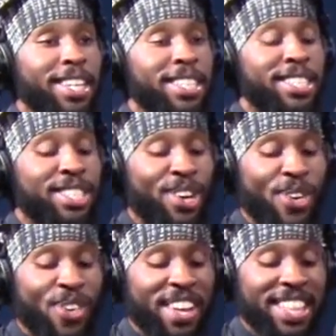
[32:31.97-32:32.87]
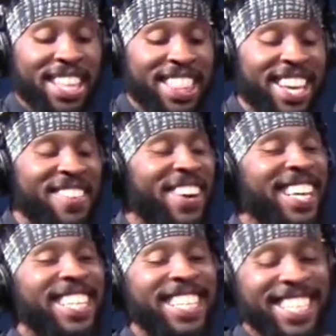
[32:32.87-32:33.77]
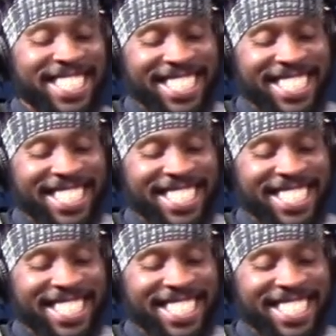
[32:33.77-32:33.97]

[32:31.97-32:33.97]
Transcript: So the thing about it is,